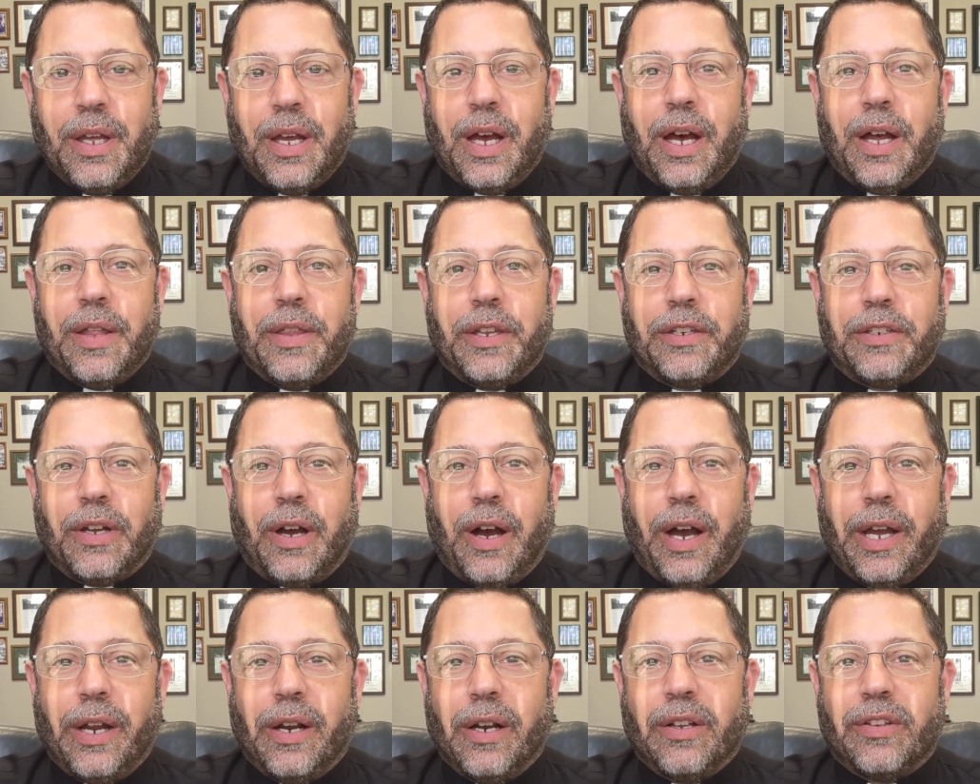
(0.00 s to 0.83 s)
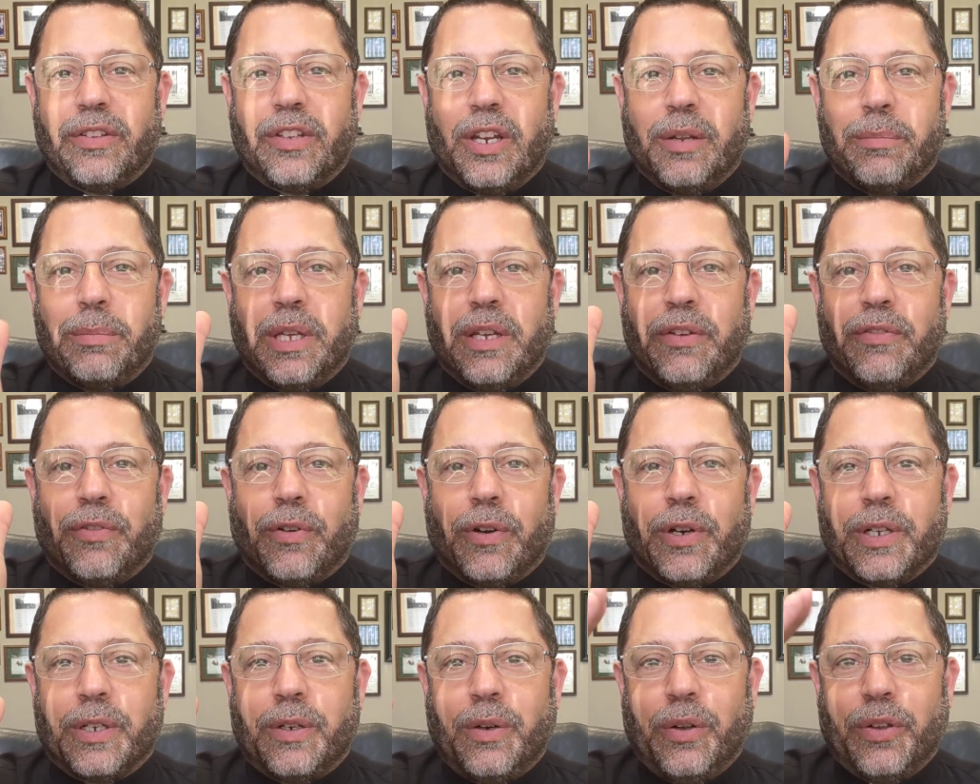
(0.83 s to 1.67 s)
The tire, instead of being
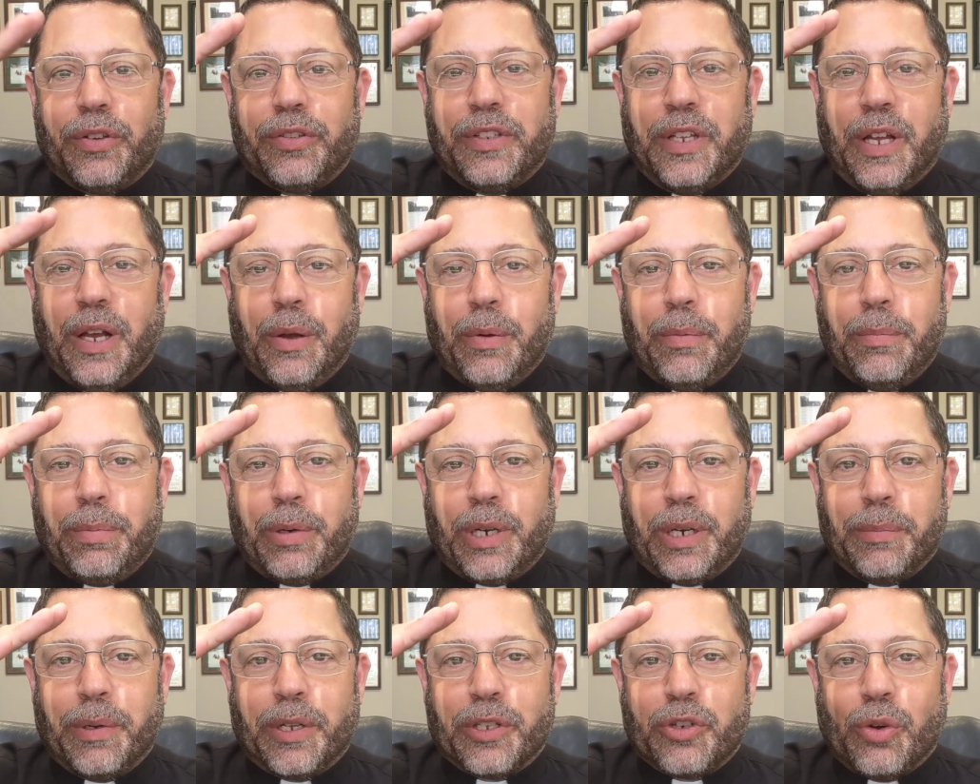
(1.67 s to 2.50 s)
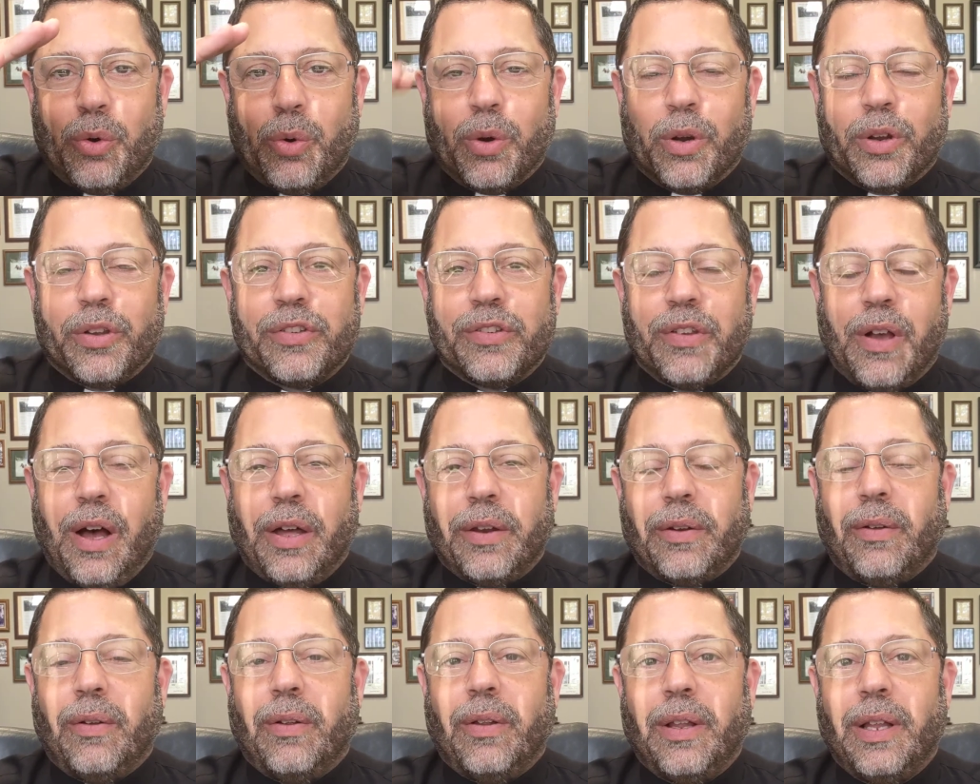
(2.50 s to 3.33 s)
vertical, is now pretty much
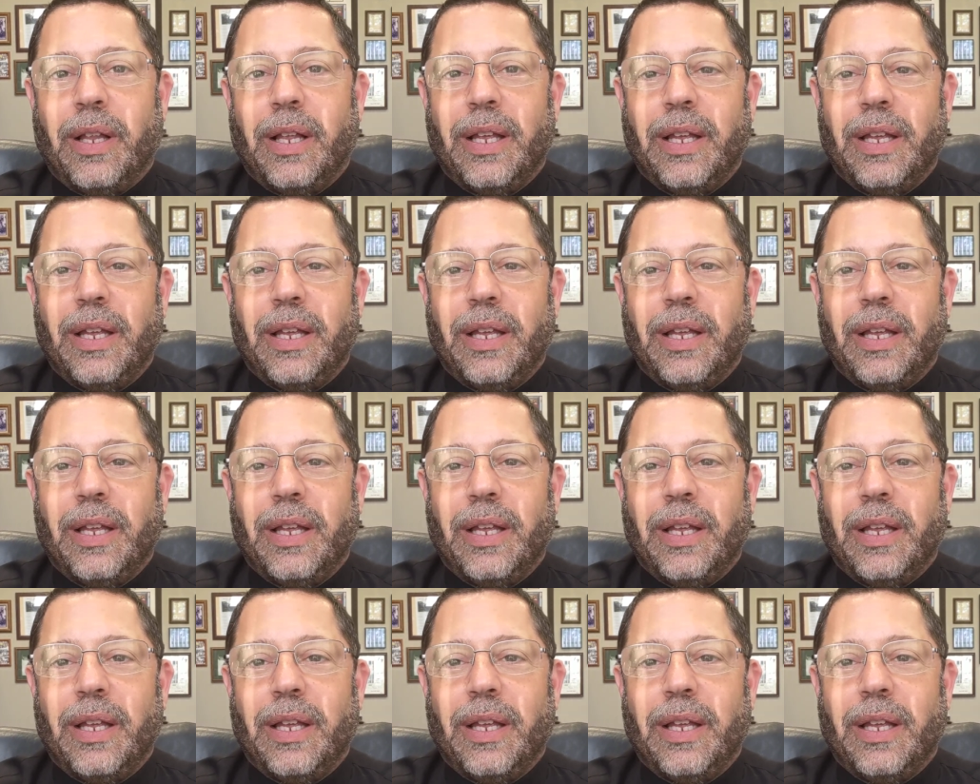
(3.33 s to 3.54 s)
horizontal.